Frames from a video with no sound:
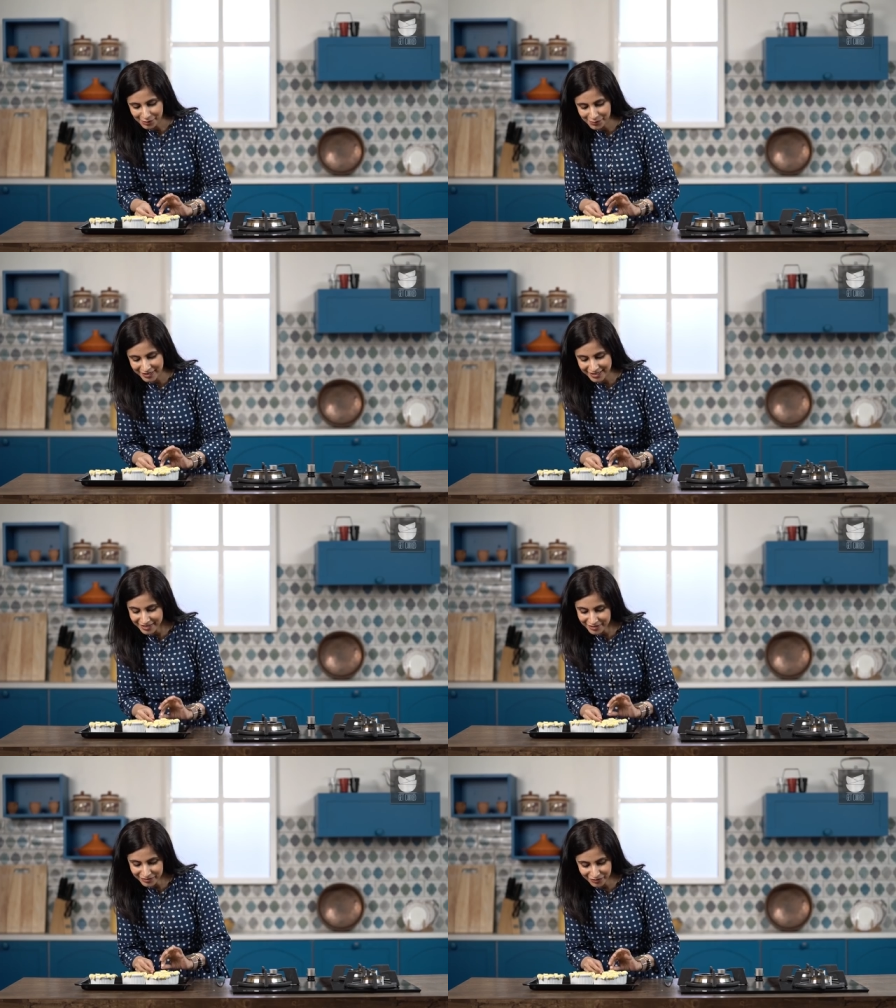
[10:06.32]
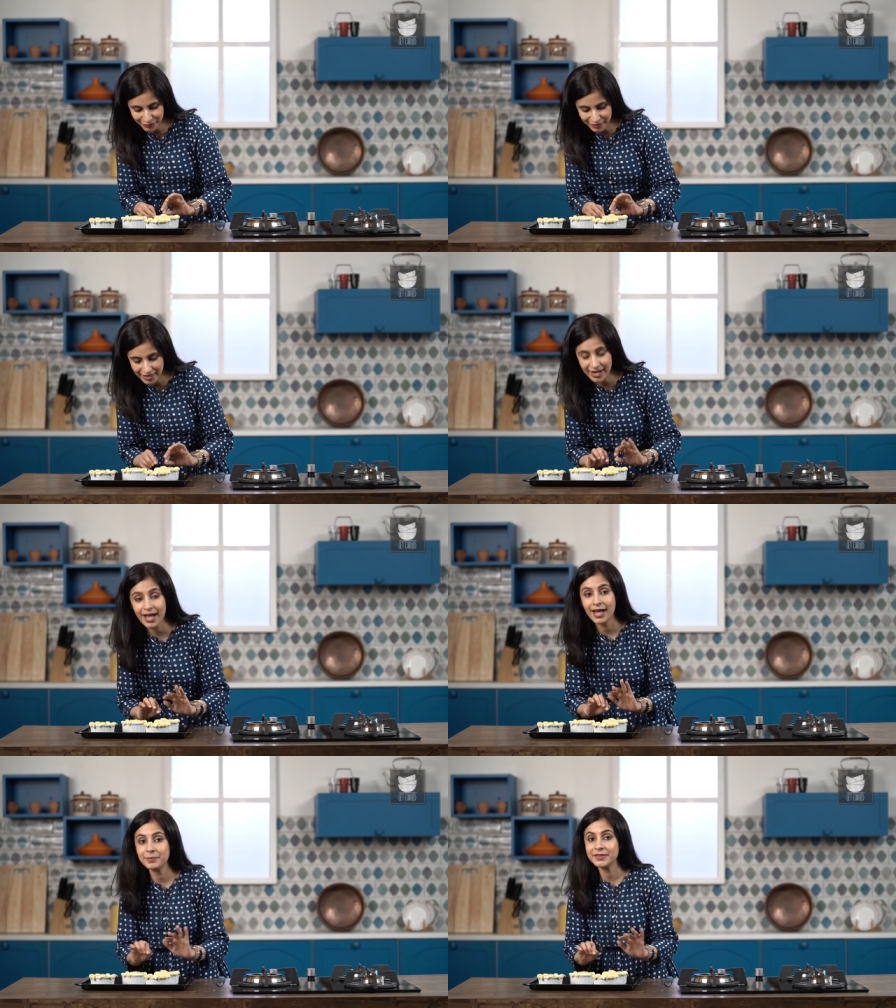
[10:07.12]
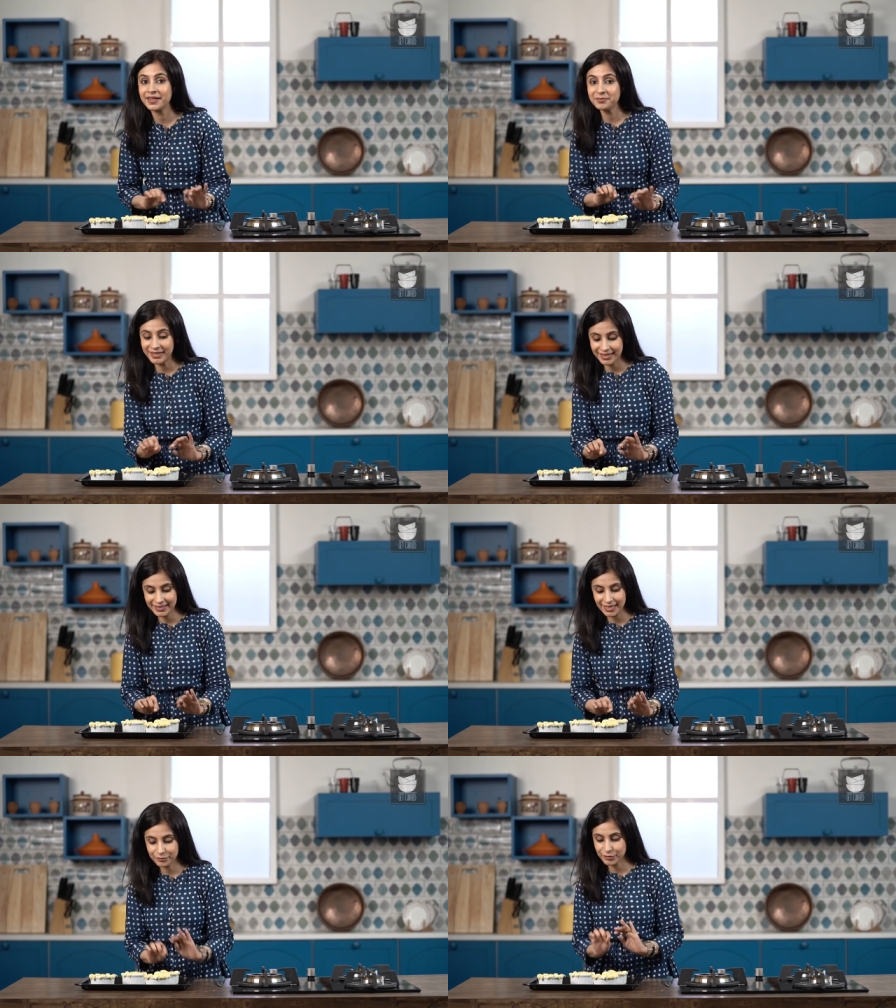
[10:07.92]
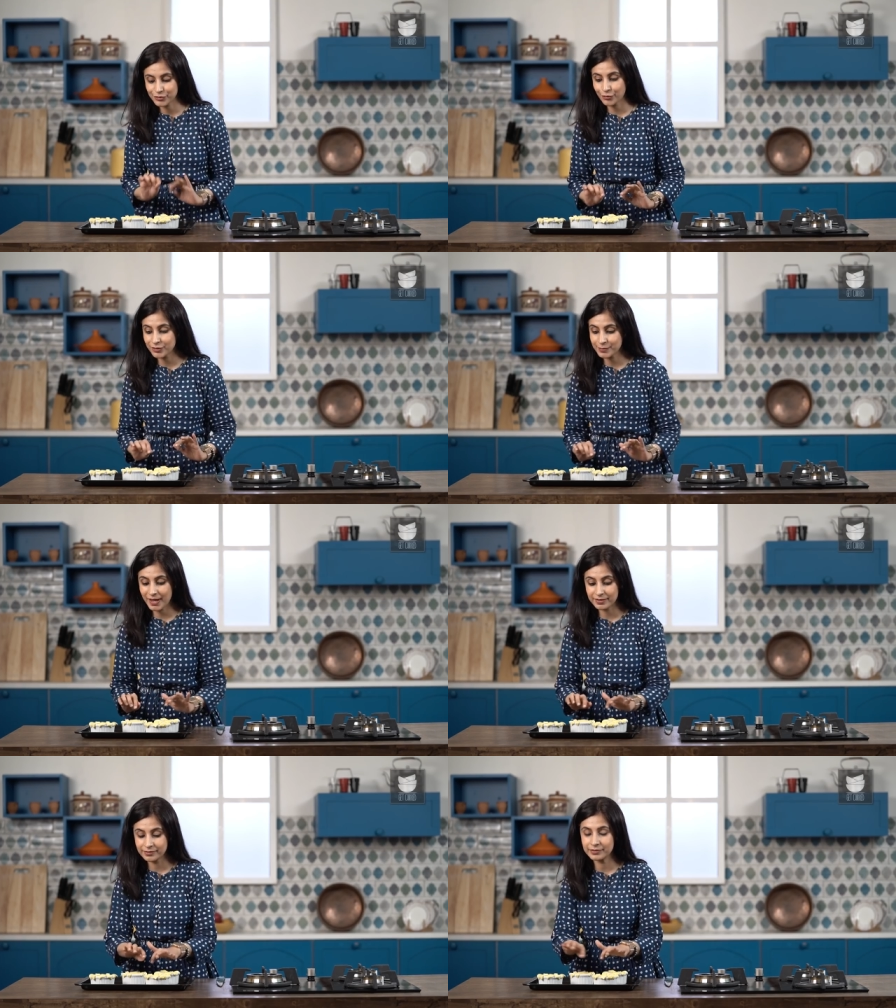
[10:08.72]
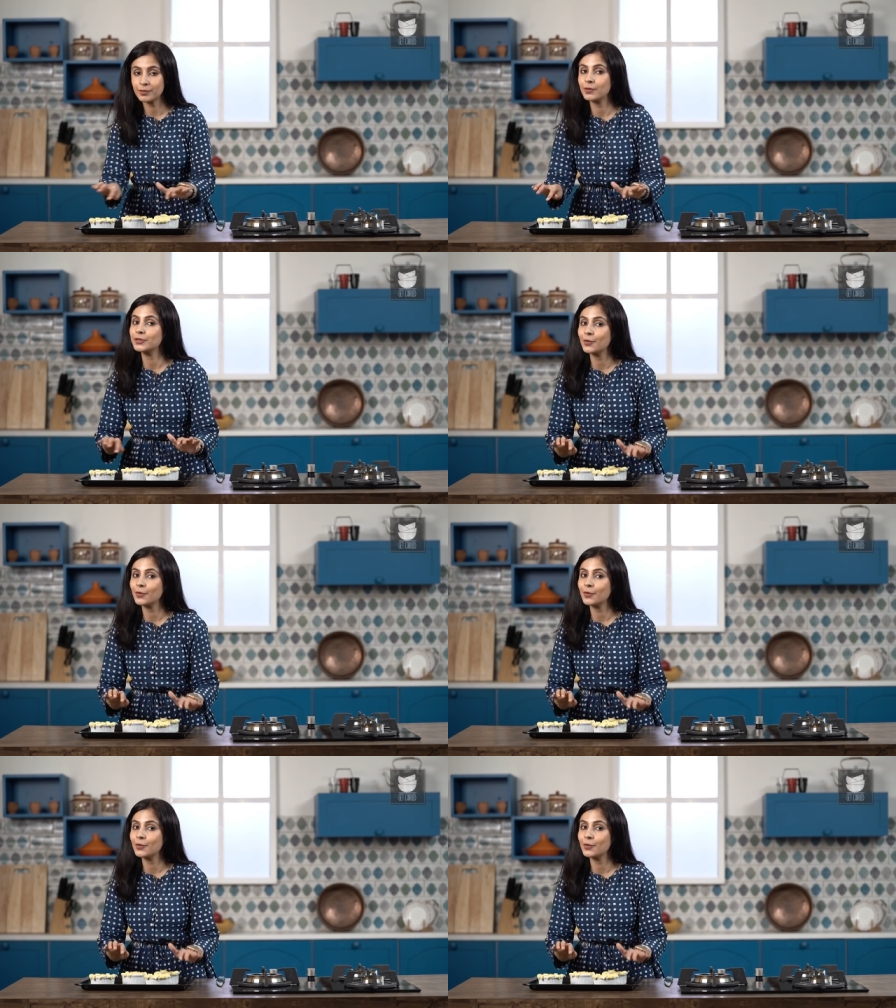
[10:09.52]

Okay, so there I'm done making that crisscross pattern on